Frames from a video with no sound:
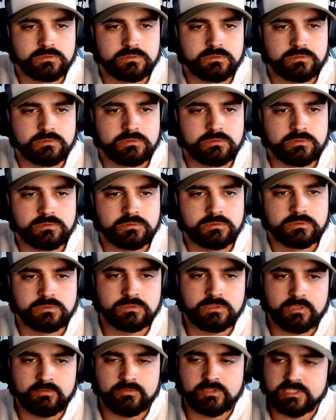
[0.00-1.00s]

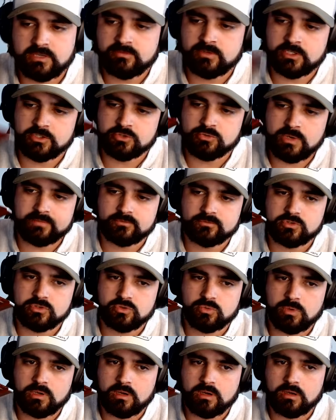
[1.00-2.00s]
I have a 7-inch rafter
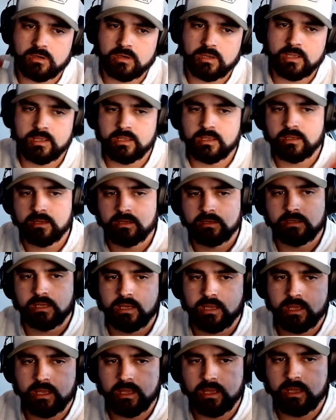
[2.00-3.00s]
square and
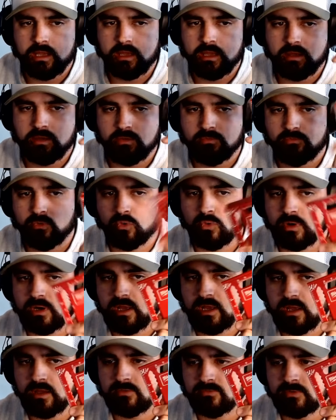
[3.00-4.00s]
a
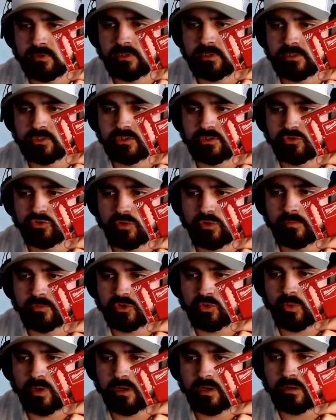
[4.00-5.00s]
4.5-inch trim
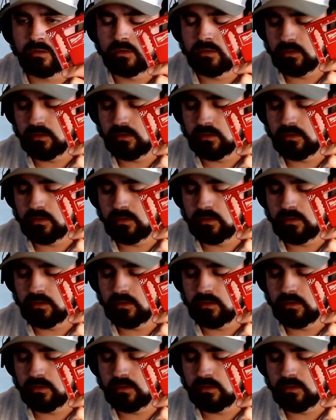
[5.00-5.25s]
square.